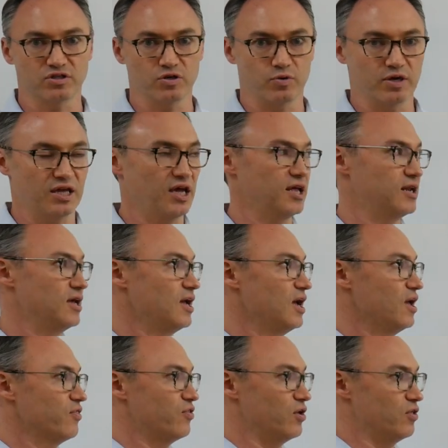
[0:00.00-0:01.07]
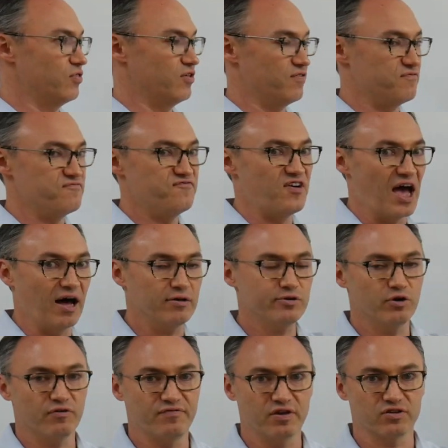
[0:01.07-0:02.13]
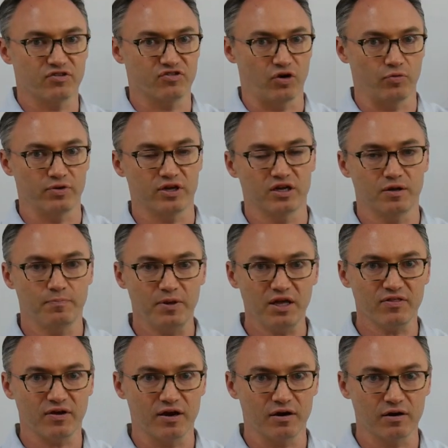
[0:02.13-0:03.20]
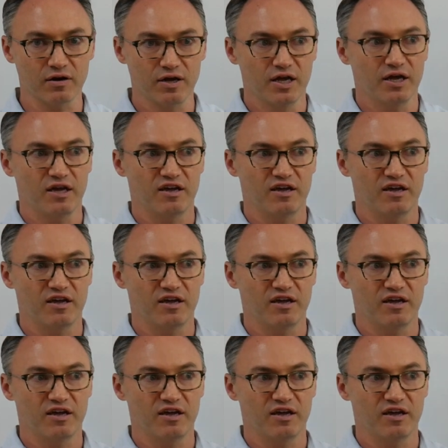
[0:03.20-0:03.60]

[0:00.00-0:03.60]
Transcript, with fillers: So again, the value of this is only going to be there